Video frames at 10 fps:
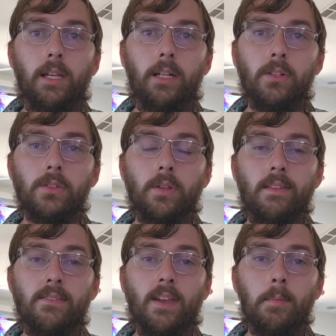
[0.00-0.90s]
It also
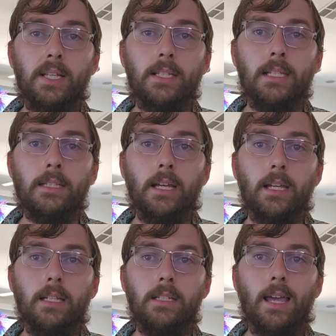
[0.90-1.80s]
gives families
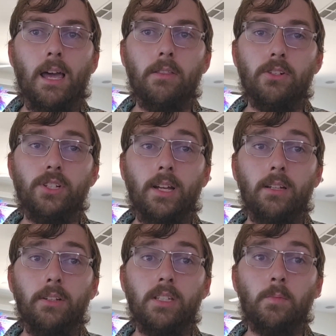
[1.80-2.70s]
insight into how their
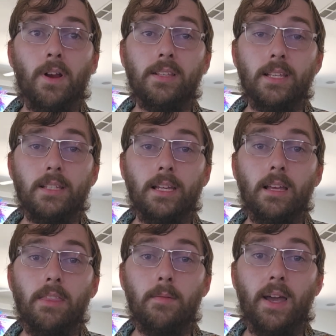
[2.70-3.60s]
child is processing
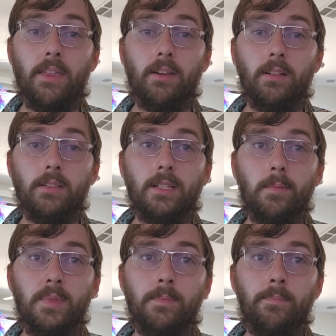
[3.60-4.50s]
the math
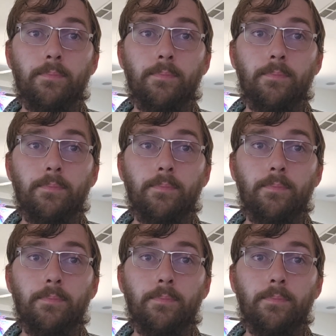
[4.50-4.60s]
concepts.